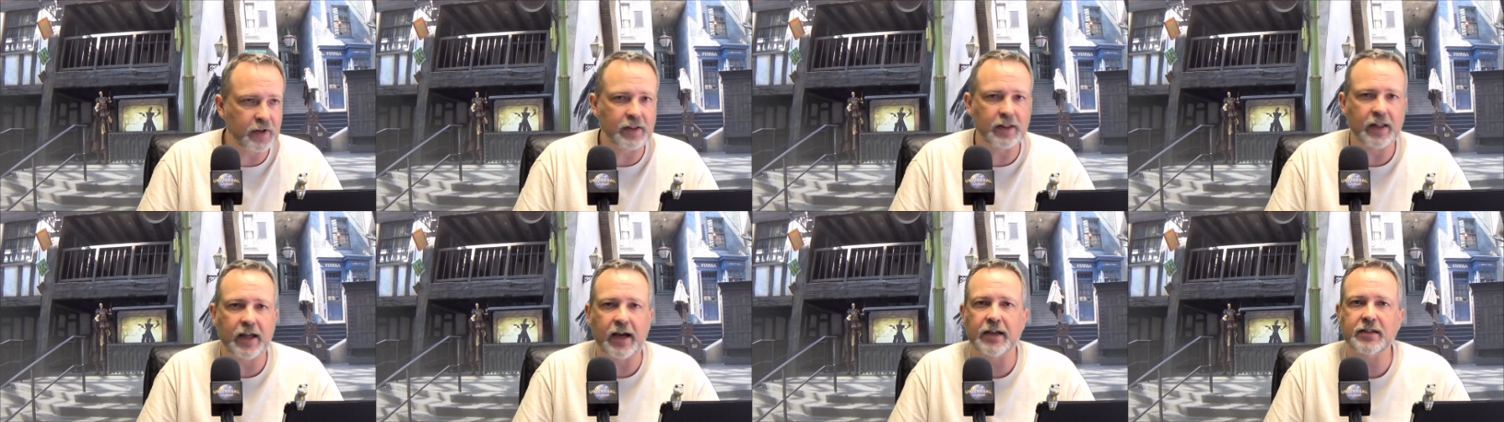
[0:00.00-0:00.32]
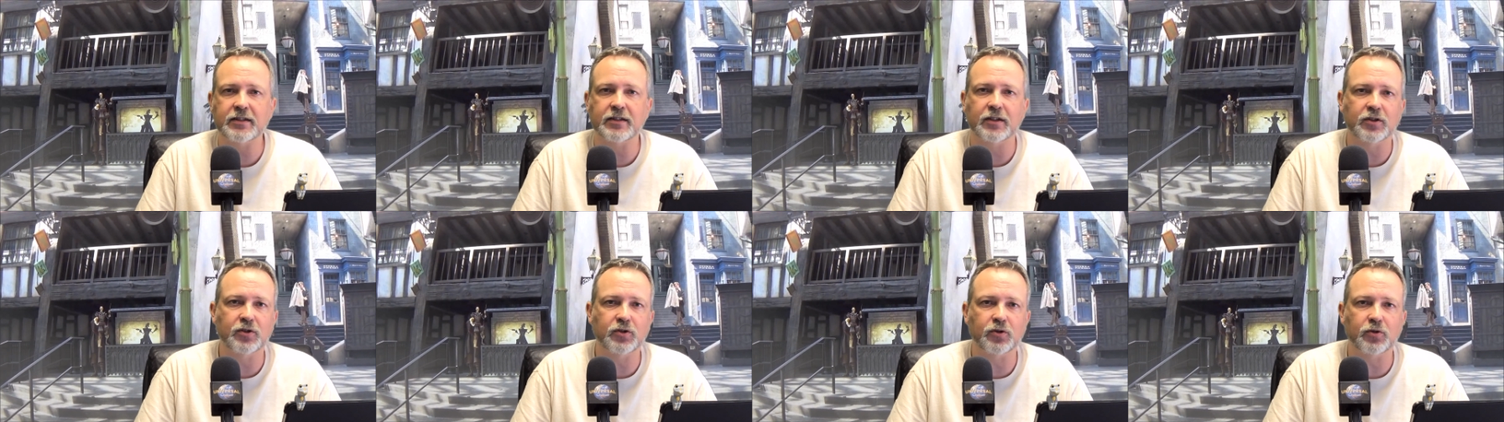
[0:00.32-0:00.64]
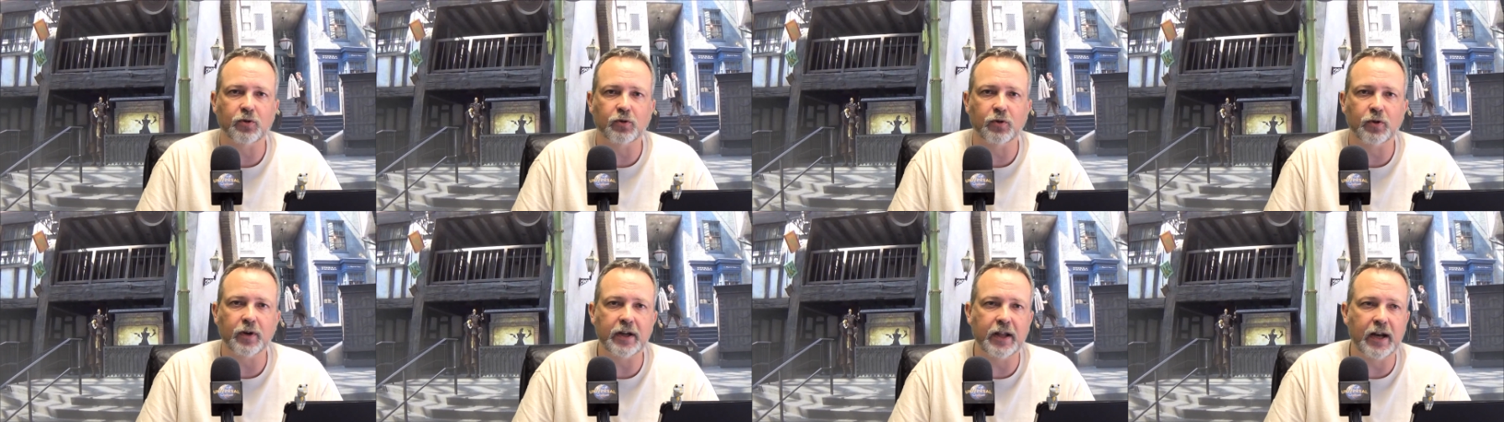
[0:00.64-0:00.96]
classic
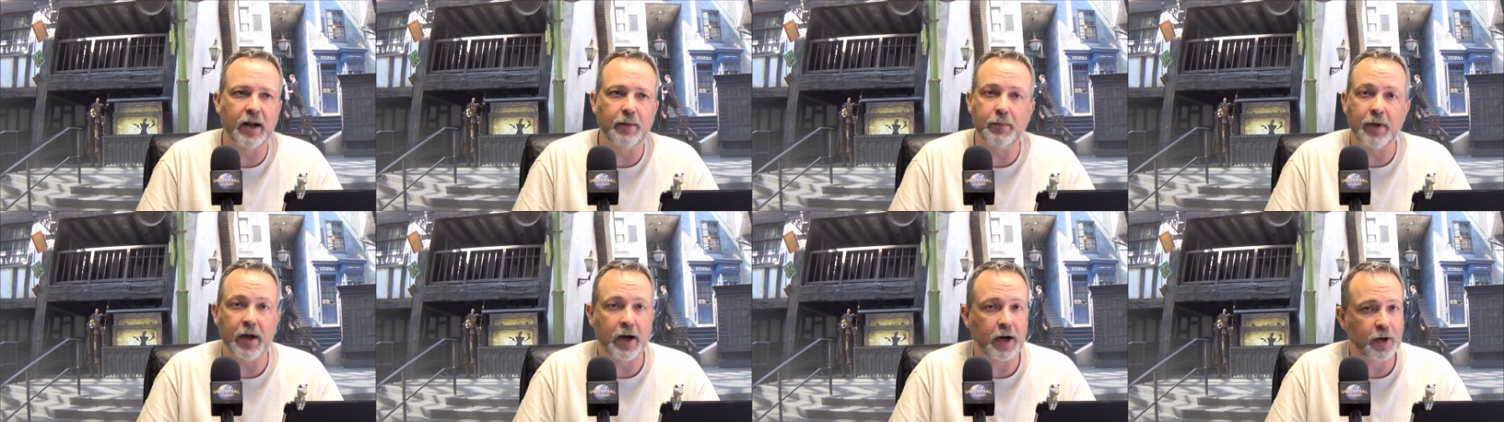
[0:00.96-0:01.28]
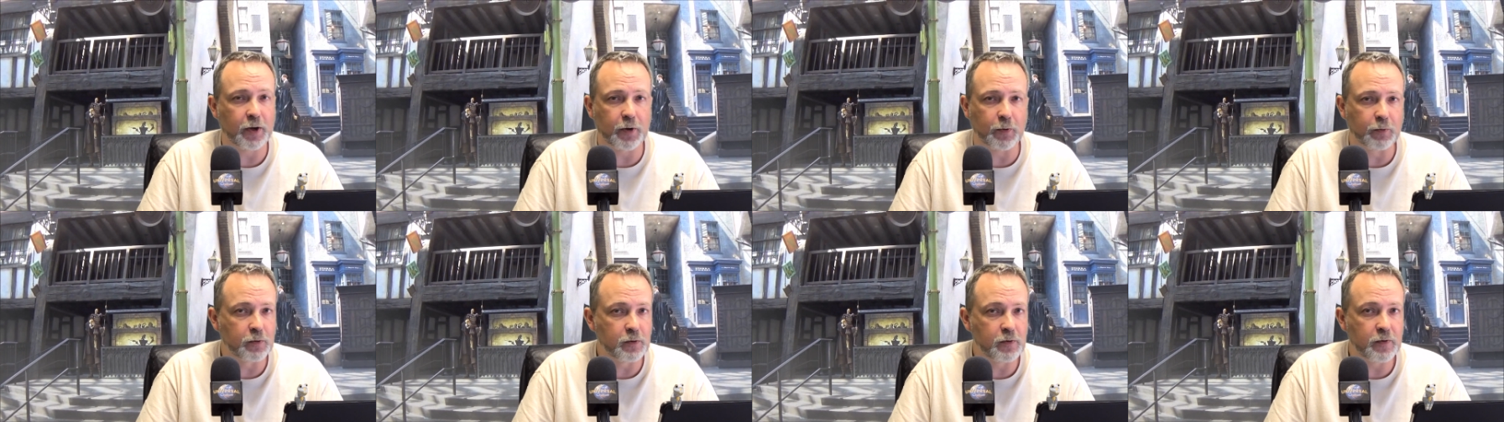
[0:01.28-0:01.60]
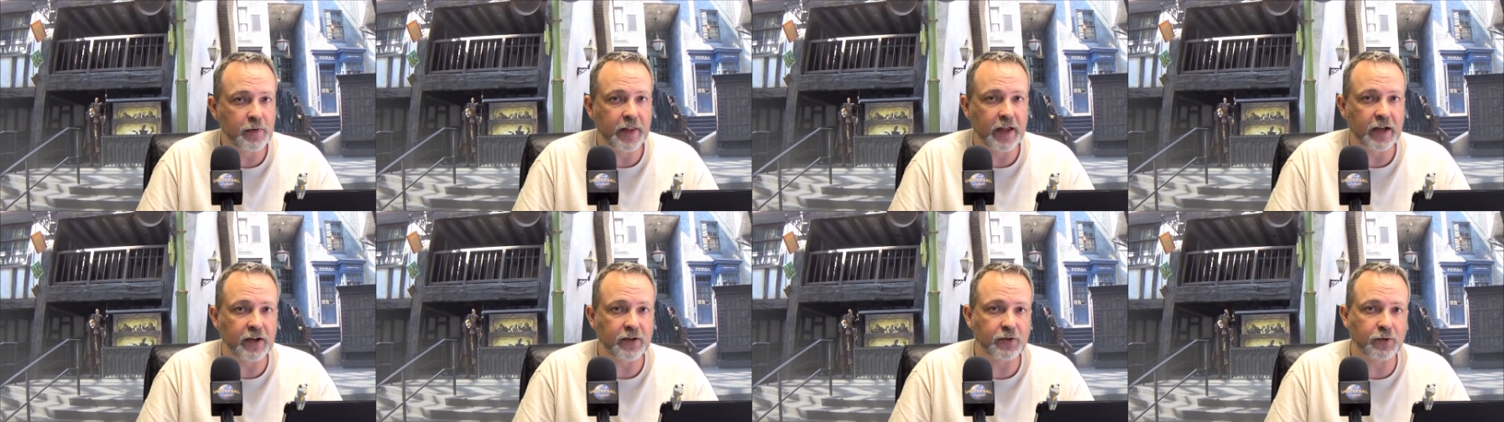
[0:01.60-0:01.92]
story, and I'm not going to
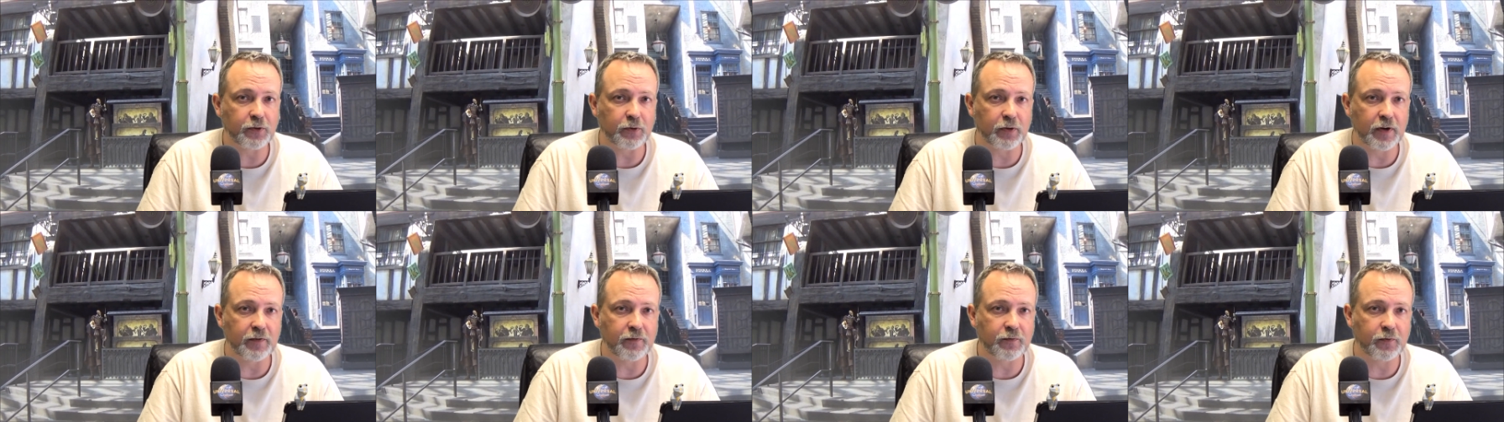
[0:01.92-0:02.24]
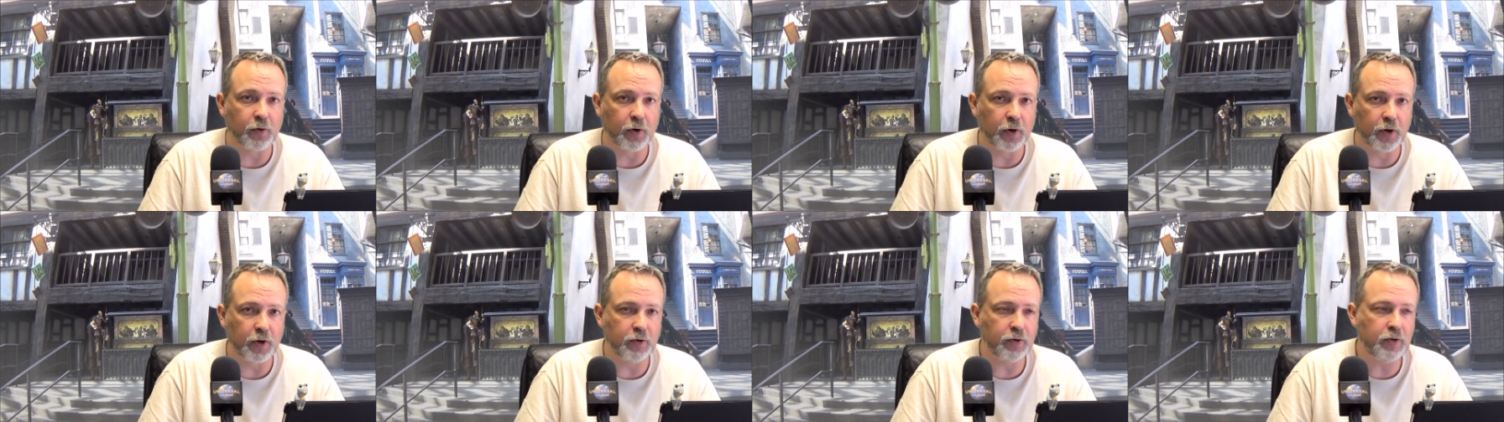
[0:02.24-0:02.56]
ruin that story for you.